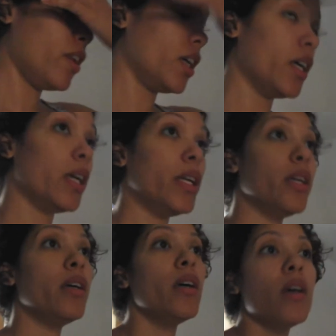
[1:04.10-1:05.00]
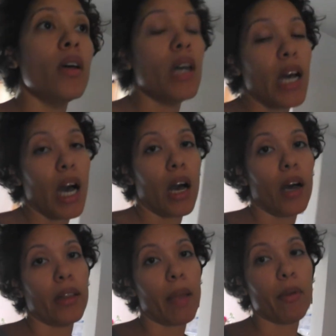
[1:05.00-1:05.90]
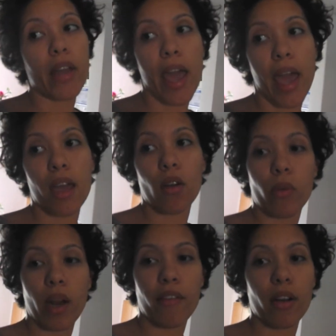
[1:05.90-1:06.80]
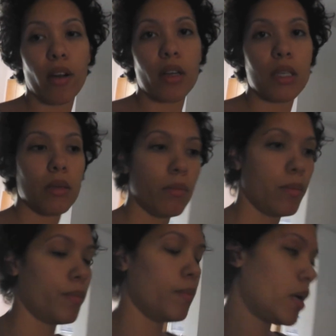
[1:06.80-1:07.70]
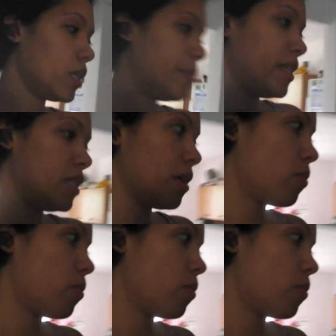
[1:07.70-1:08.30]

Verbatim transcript: a good uh, Labor Day or whatever. My husband, he's at